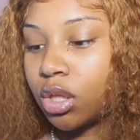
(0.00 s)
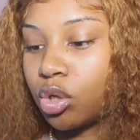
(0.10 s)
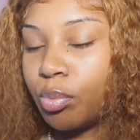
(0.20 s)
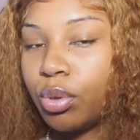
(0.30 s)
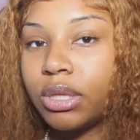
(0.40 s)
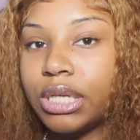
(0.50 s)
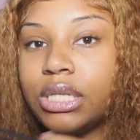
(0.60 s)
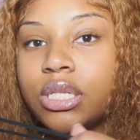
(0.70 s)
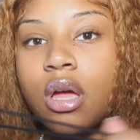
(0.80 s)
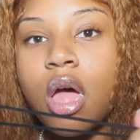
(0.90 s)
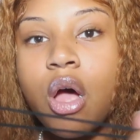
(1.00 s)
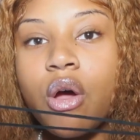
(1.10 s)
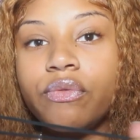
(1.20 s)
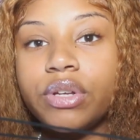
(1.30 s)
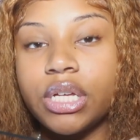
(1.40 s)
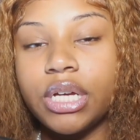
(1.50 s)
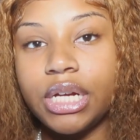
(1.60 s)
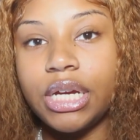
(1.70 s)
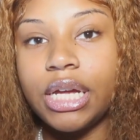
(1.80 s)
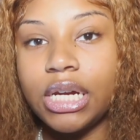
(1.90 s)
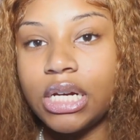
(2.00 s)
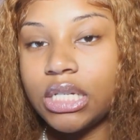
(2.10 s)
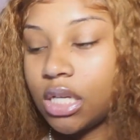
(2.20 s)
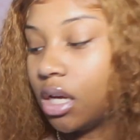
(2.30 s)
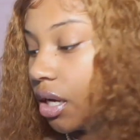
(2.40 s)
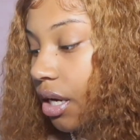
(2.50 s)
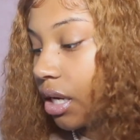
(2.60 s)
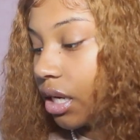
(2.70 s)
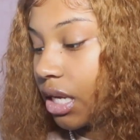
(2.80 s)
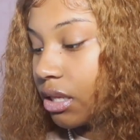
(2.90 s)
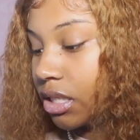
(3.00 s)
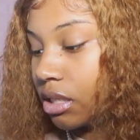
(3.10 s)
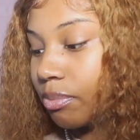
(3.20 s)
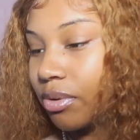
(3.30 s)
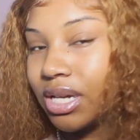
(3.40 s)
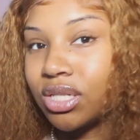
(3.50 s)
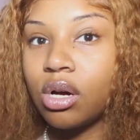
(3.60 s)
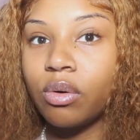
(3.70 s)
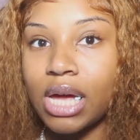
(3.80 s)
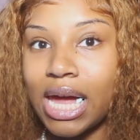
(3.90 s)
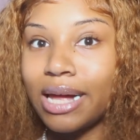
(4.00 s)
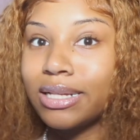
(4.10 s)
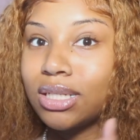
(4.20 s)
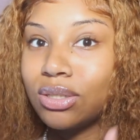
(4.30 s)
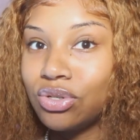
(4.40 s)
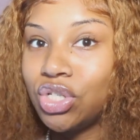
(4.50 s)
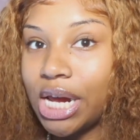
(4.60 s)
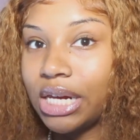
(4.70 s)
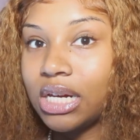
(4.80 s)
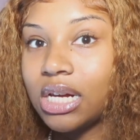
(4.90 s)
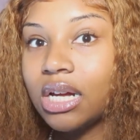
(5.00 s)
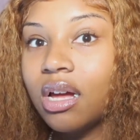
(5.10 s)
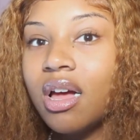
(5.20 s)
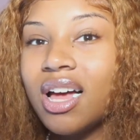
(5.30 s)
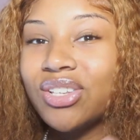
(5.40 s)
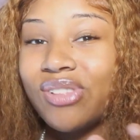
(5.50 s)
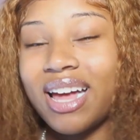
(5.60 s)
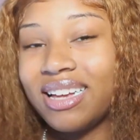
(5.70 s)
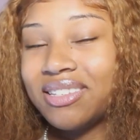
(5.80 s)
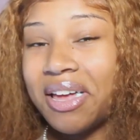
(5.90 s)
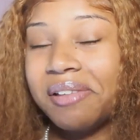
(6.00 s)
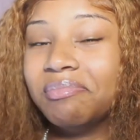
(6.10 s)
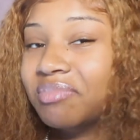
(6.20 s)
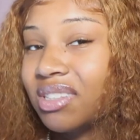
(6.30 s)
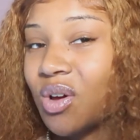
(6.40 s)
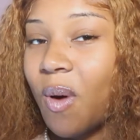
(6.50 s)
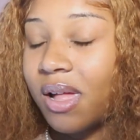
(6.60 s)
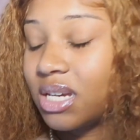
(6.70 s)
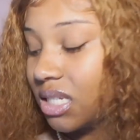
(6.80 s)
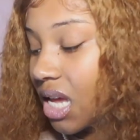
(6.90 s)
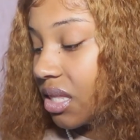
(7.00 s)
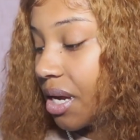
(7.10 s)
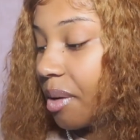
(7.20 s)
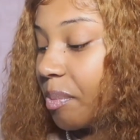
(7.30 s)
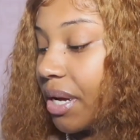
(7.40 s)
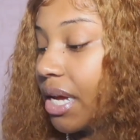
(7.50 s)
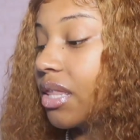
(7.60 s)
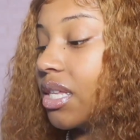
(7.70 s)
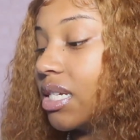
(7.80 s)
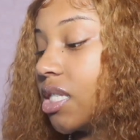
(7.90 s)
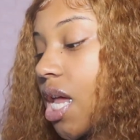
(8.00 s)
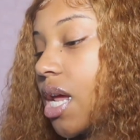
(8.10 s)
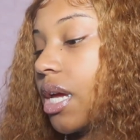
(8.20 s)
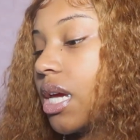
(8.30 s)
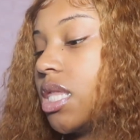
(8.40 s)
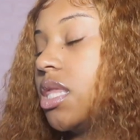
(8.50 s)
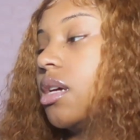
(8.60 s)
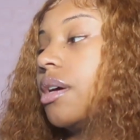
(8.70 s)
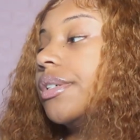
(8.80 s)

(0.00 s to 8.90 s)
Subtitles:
little pulleys for the hoodie, and it is a hood, and the zipper is okay. It's a little janky, so like I said, the quality is not there, but the aesthetic and